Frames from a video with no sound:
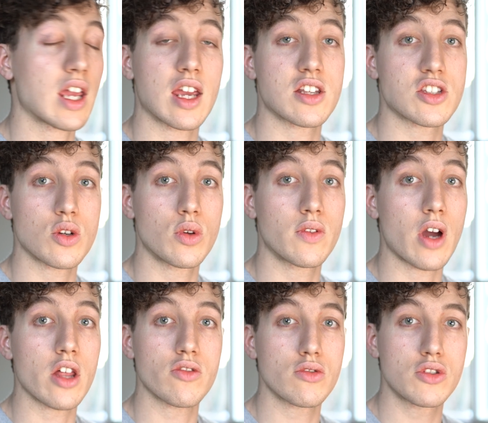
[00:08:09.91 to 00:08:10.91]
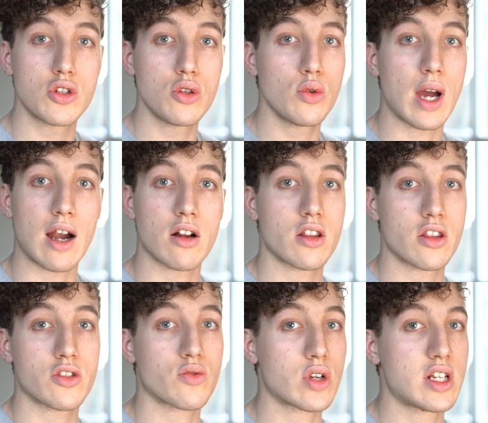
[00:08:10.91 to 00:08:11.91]
And so we've gone through 2 out of the
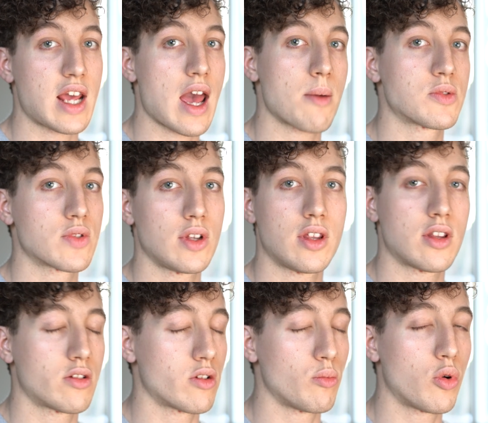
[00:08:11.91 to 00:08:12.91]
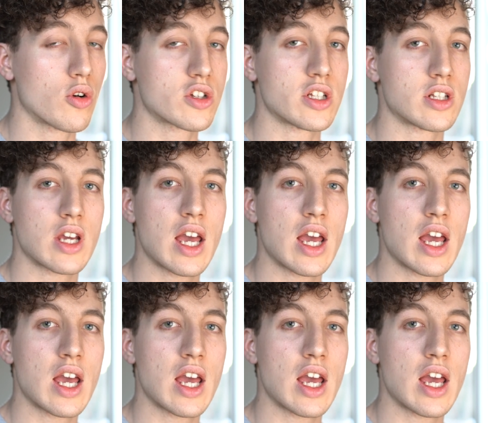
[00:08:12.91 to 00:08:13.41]
3 tabs really that are important.